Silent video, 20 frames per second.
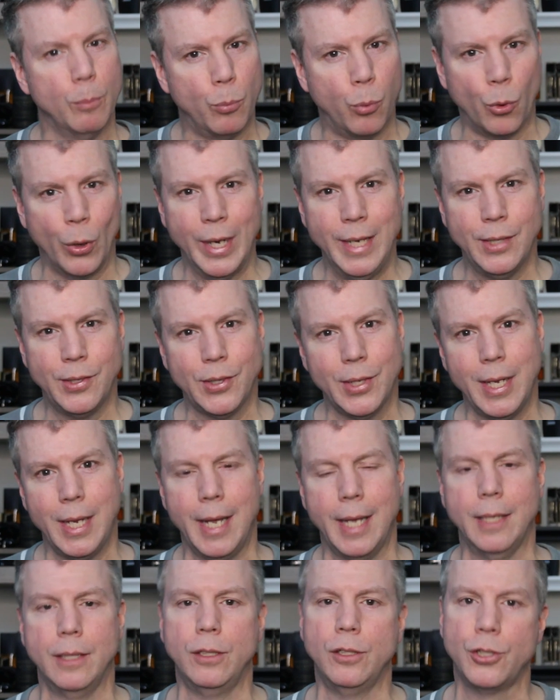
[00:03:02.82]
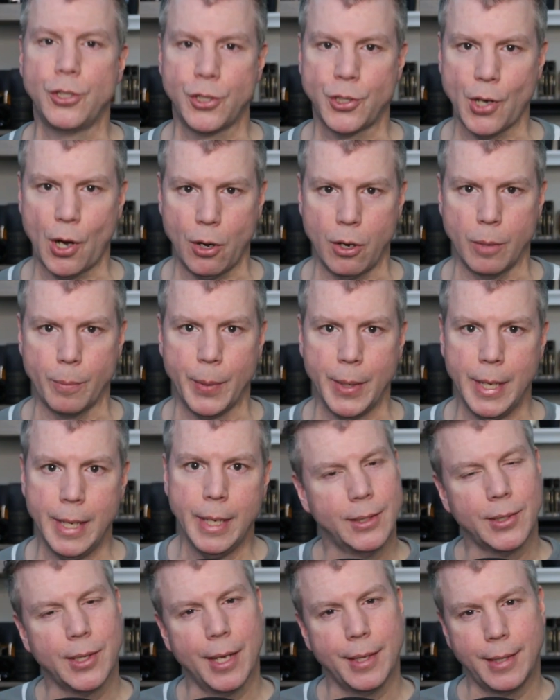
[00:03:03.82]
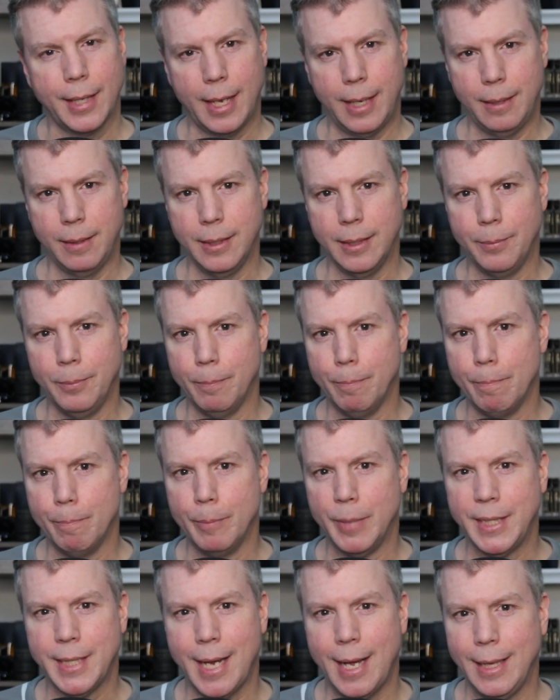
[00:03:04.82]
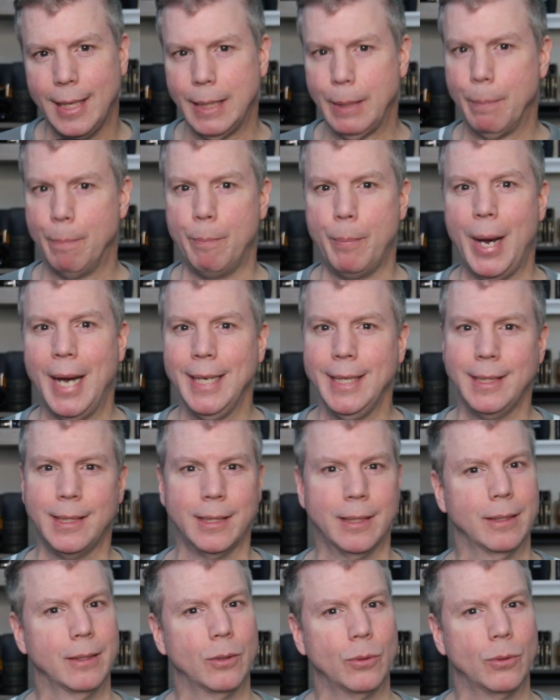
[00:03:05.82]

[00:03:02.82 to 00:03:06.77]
bracing and sharp. It's got that metallic bite